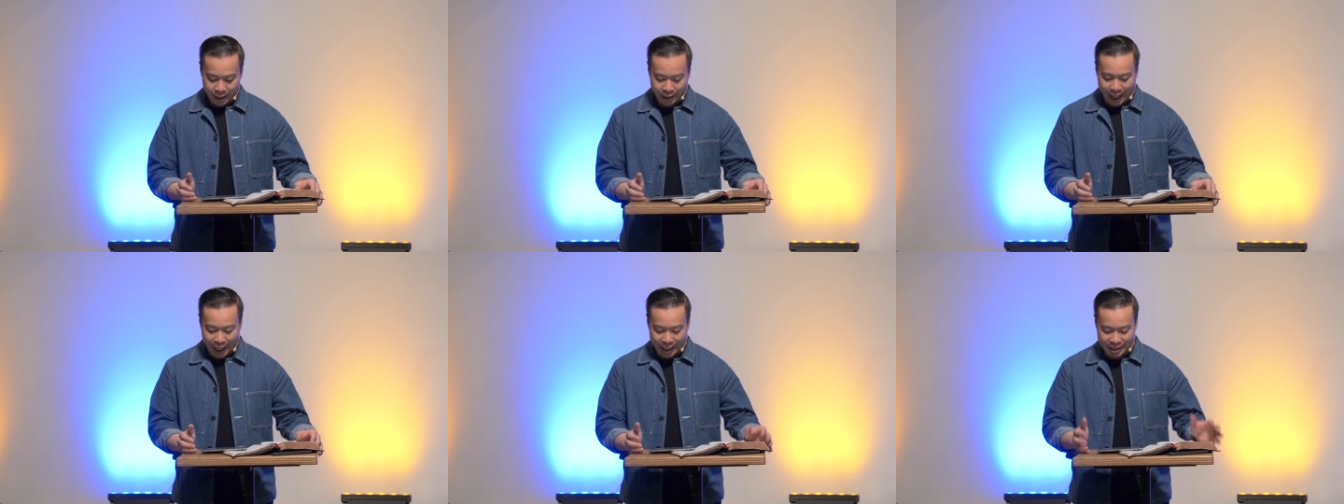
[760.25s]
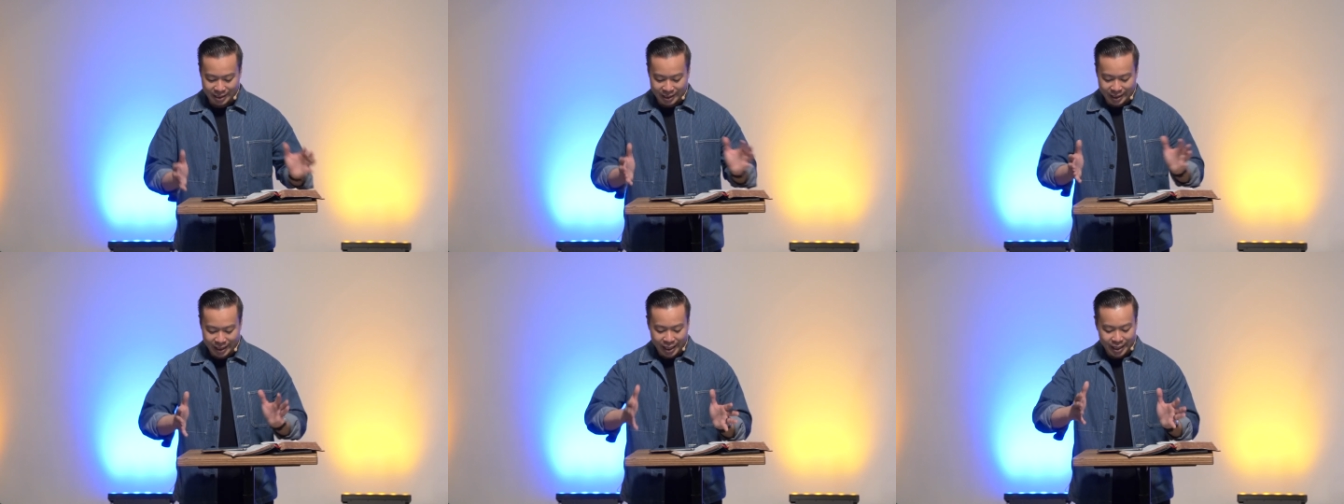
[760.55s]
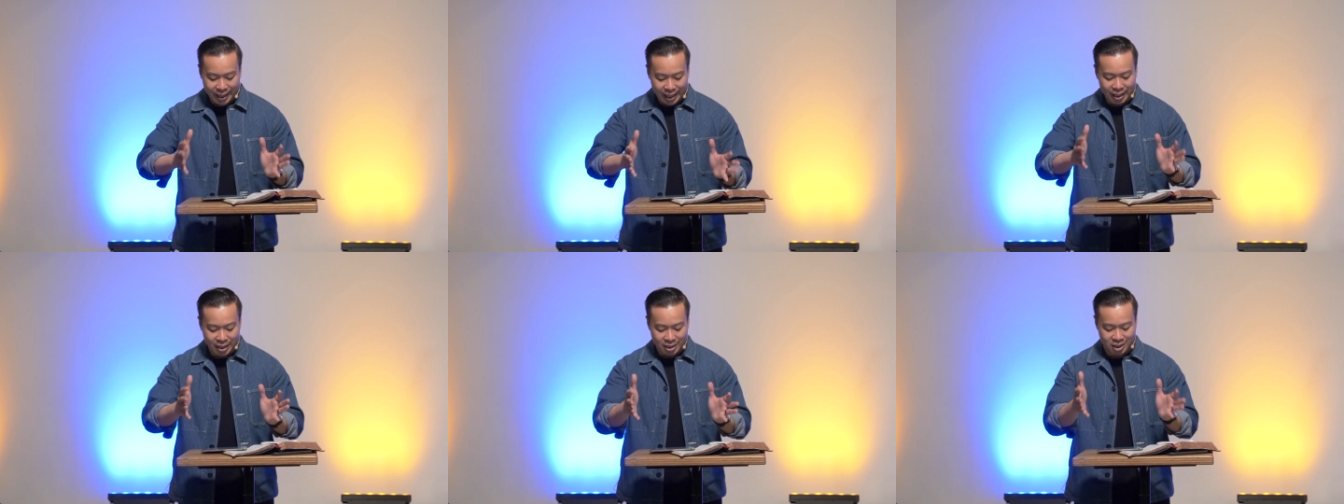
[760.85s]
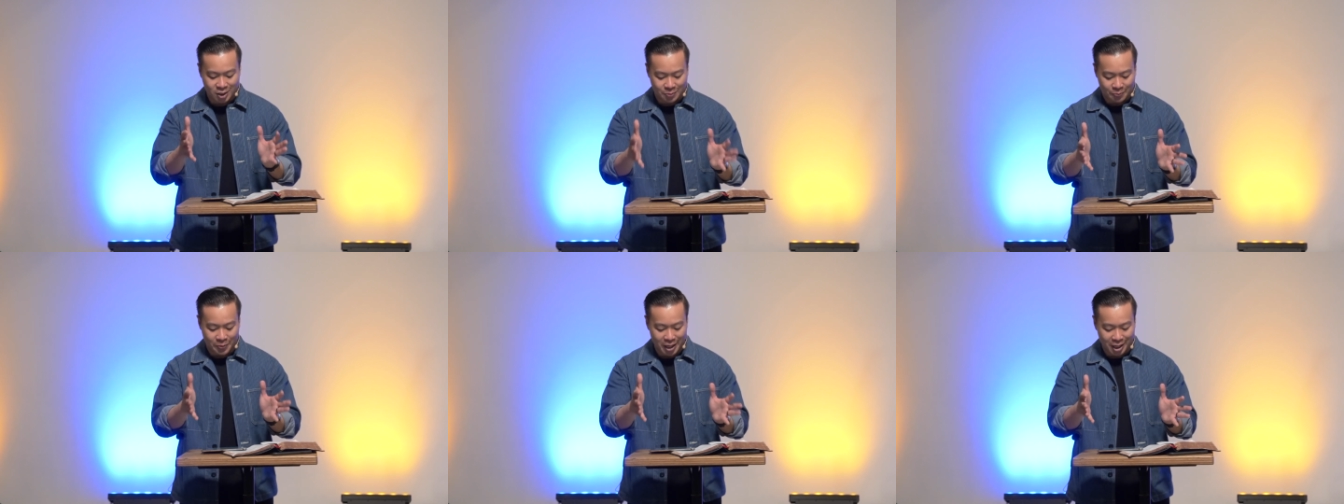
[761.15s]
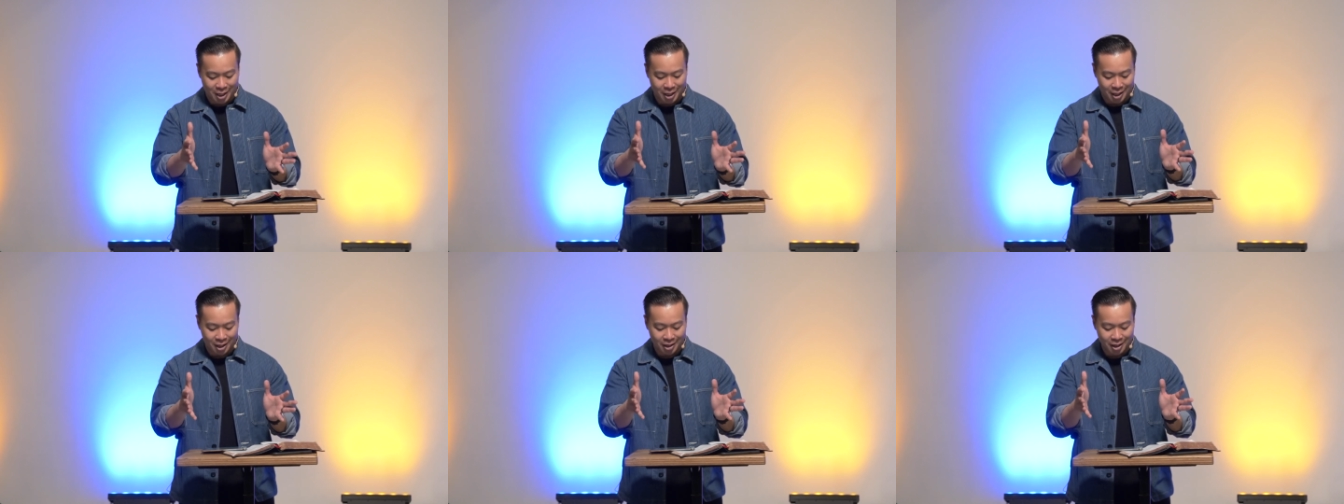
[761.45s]
That is, neither the
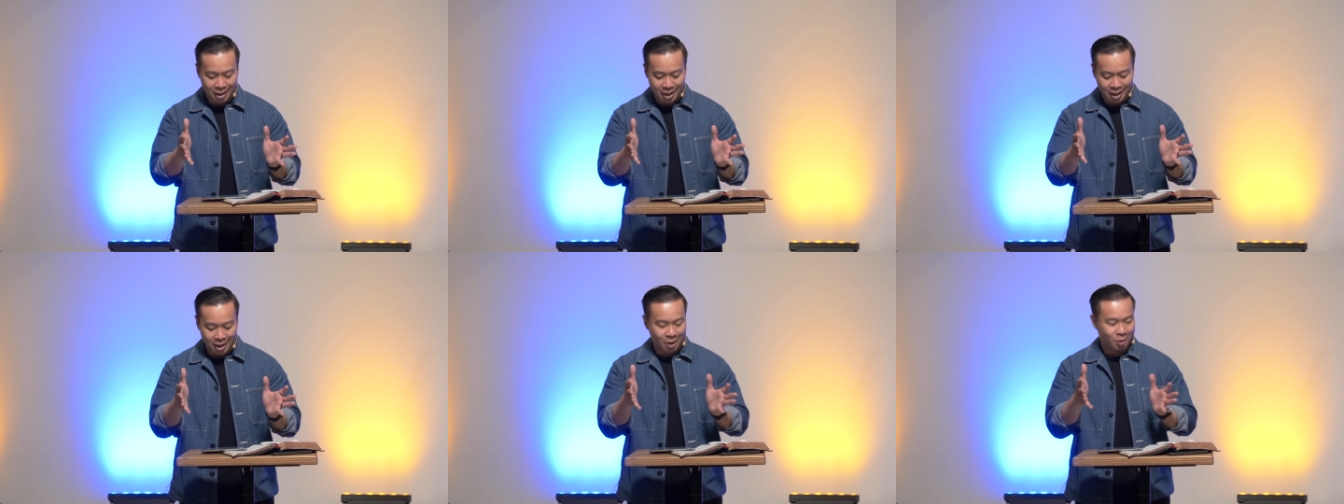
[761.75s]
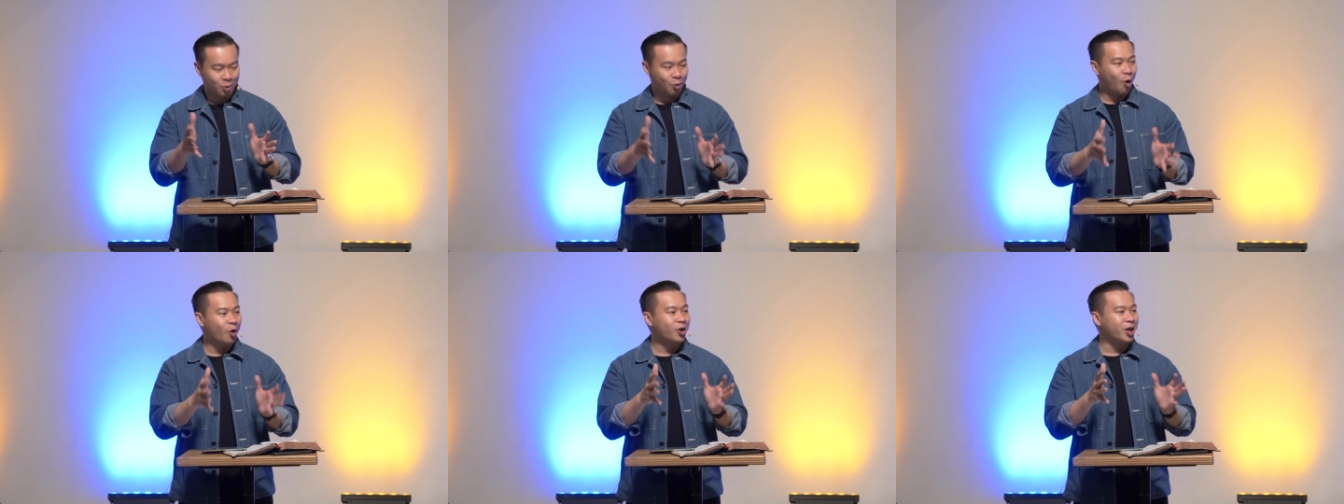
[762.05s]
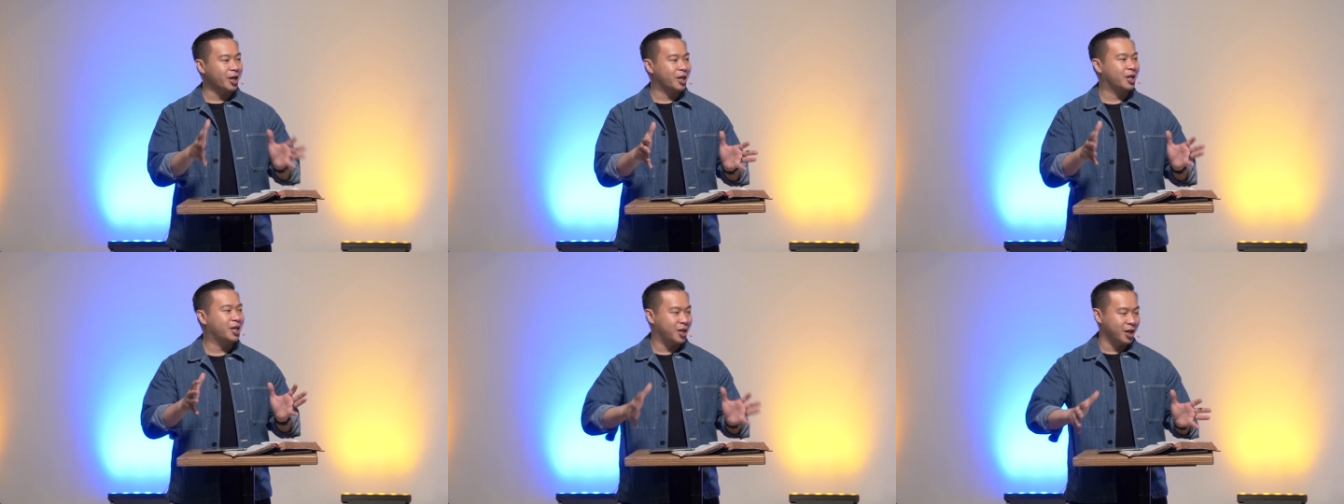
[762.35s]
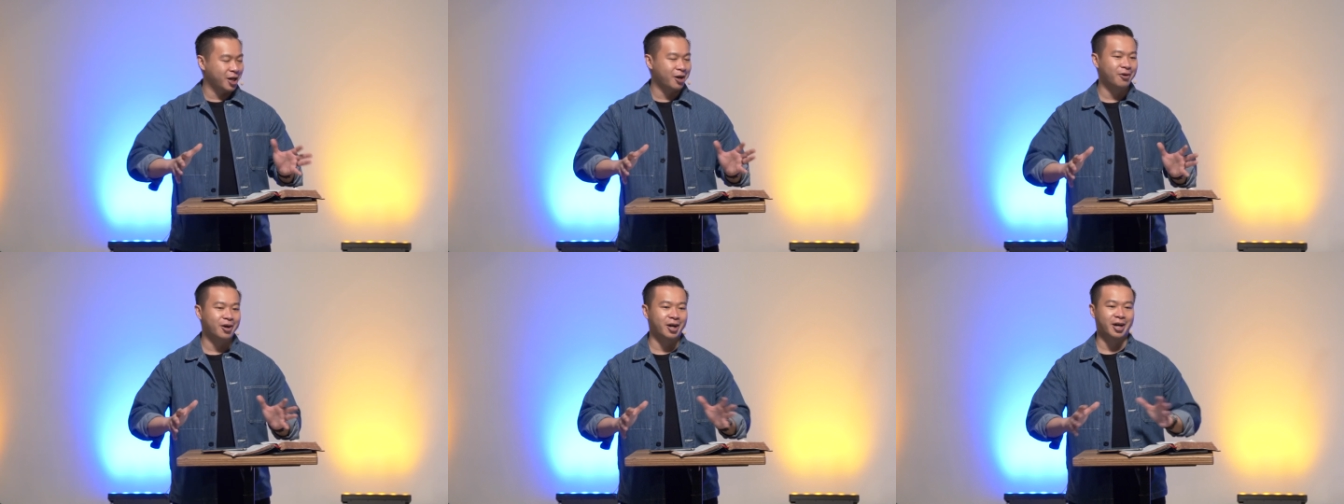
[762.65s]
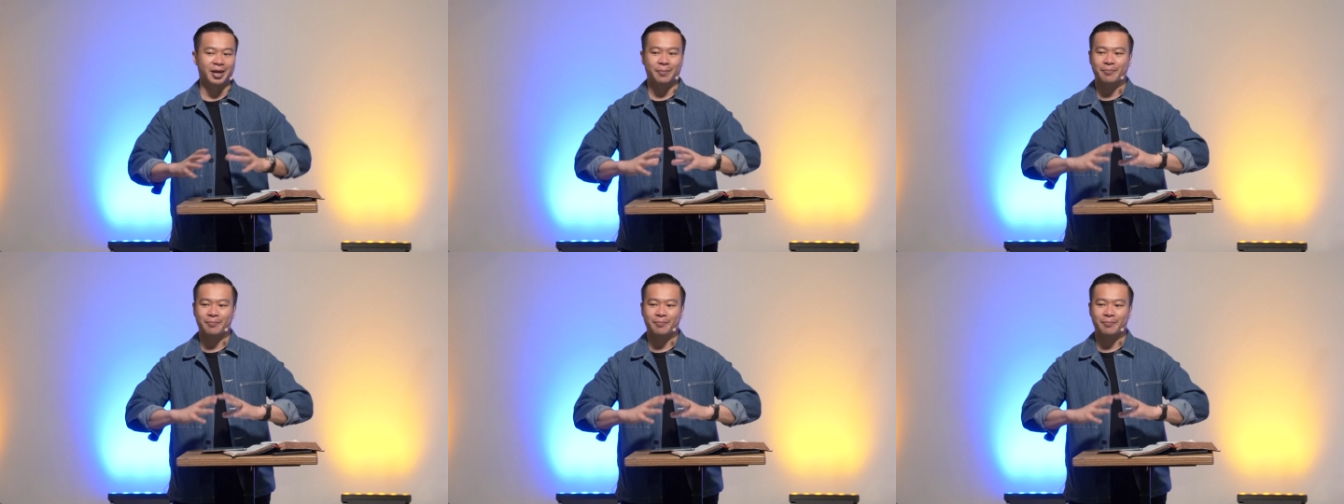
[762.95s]
speaker nor the hearer,